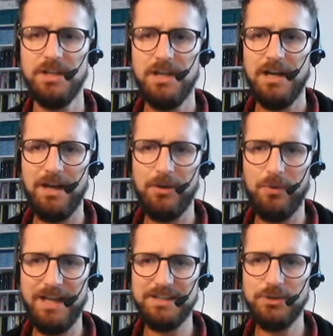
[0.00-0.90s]

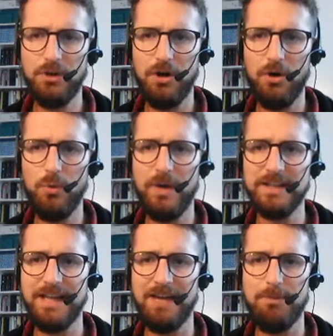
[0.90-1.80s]
Otherwise, you
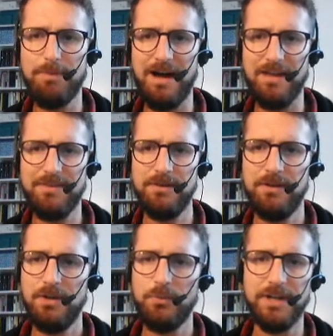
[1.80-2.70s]
always have a path
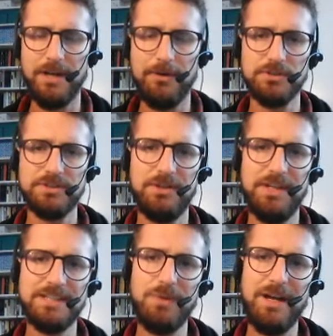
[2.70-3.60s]
with arrows. So
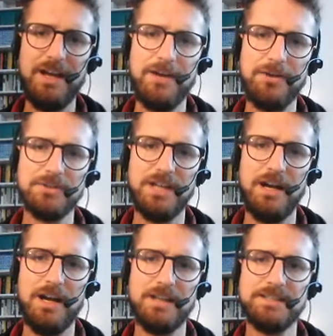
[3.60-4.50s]
that's why arrows
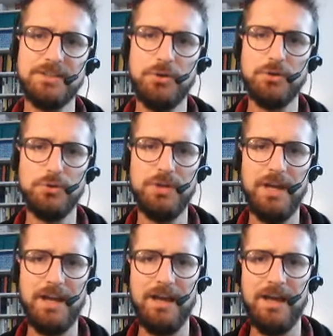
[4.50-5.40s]
are so good.
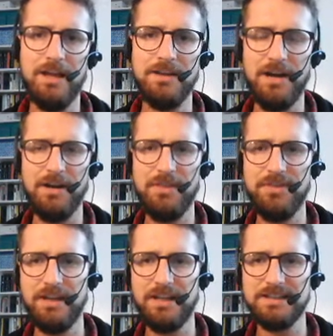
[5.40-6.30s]
And another
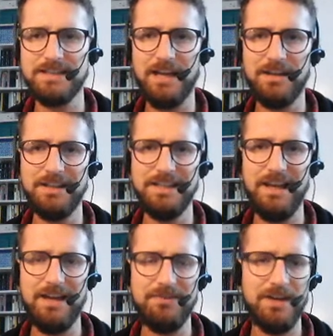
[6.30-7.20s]
thing is that
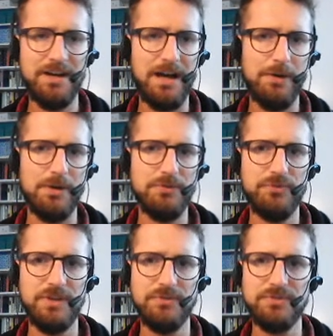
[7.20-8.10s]
11 out of
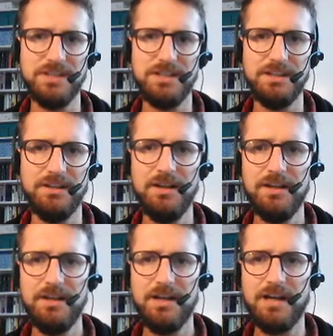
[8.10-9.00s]
15
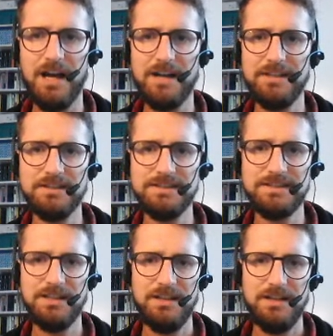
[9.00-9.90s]

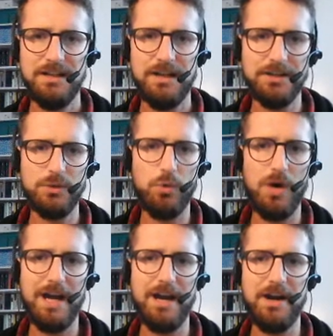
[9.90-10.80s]
guardians
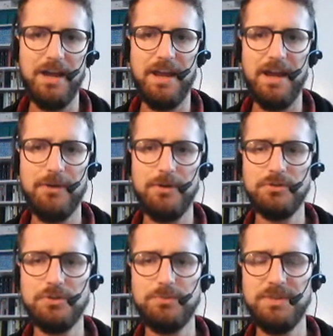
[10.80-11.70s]
require an arrow
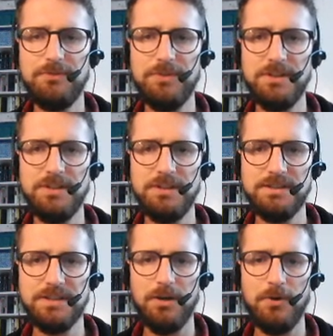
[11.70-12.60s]
to be defeated.
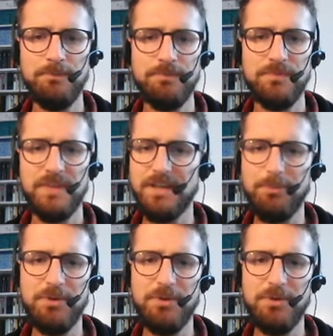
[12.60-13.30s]
So yeah, pretty